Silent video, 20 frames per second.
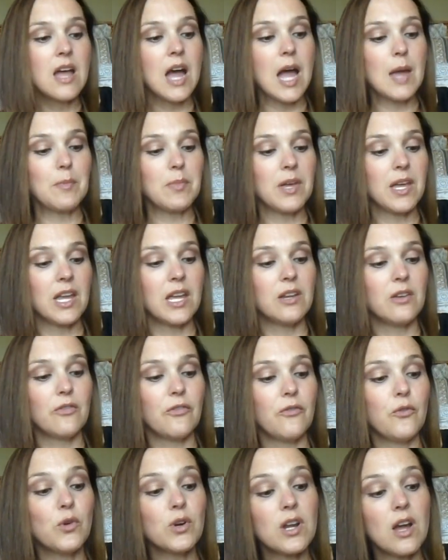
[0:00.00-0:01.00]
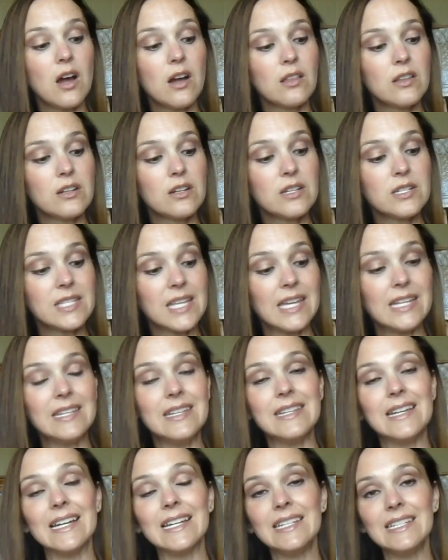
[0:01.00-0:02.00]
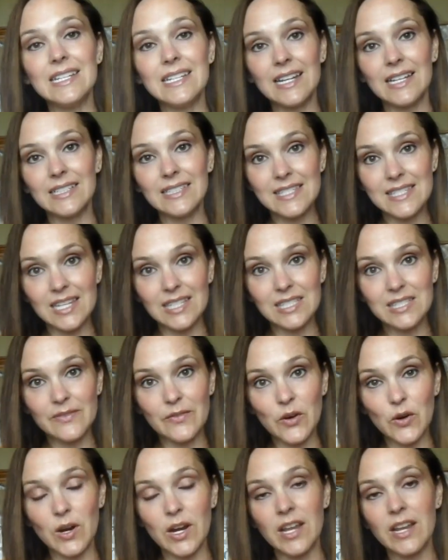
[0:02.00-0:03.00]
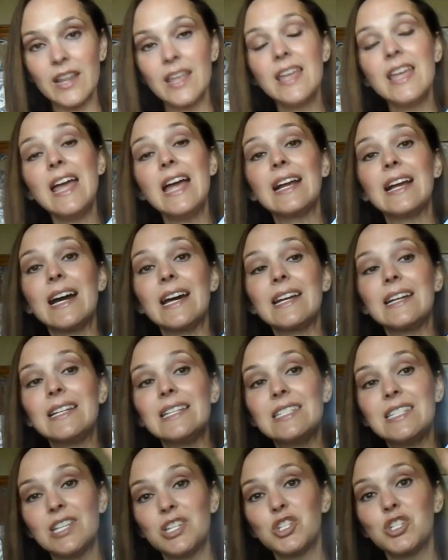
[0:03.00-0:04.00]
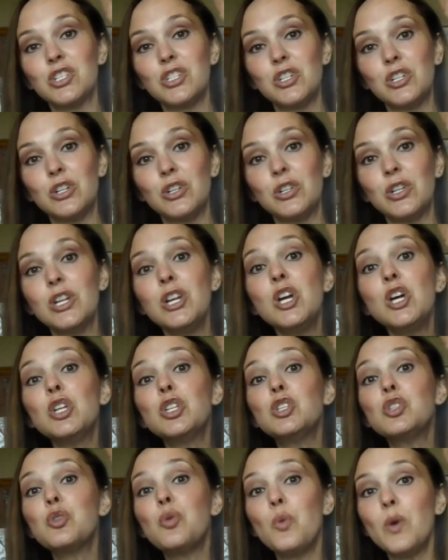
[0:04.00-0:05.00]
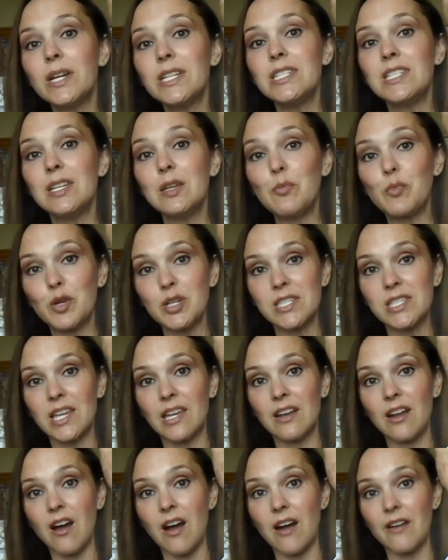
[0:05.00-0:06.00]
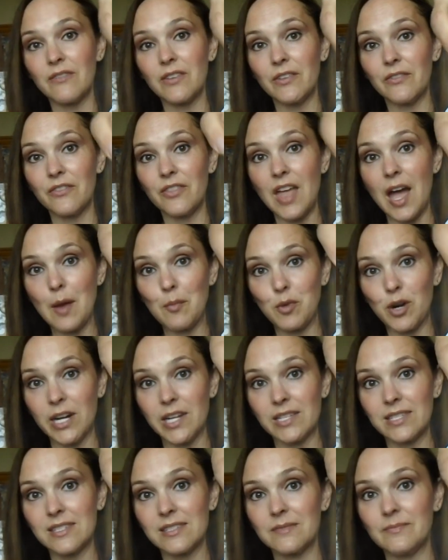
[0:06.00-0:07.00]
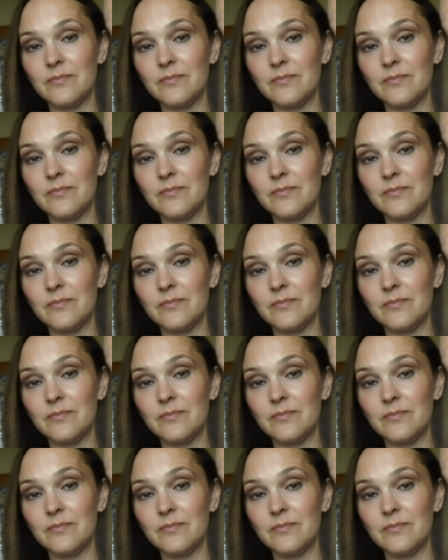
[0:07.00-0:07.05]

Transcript: I paid $4.99 for it and got an additional 20% off of that price.